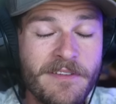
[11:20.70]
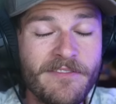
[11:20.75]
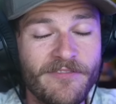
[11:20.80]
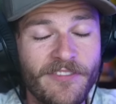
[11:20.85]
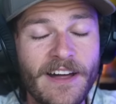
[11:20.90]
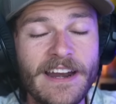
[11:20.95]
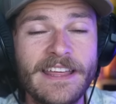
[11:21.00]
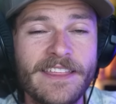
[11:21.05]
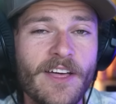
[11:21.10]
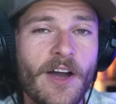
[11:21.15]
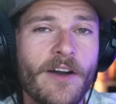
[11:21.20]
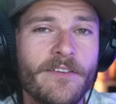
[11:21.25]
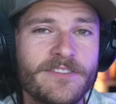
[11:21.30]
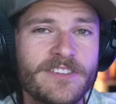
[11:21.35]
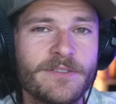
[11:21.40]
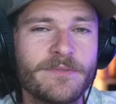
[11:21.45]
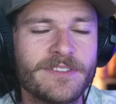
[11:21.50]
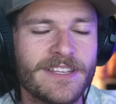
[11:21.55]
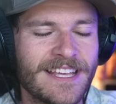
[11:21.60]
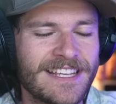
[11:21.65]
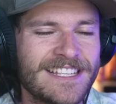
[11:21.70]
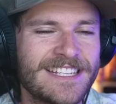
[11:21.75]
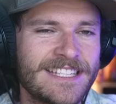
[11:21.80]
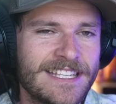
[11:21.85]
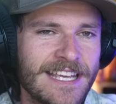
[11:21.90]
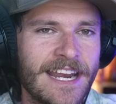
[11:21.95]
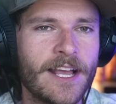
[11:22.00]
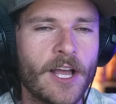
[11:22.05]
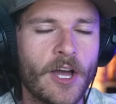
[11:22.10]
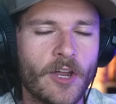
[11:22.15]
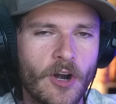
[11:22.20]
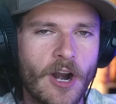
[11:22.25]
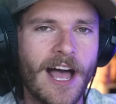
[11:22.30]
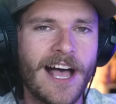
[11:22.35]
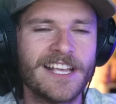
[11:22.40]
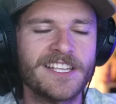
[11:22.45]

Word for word: It would be funny, though, if she was, like, sitting on her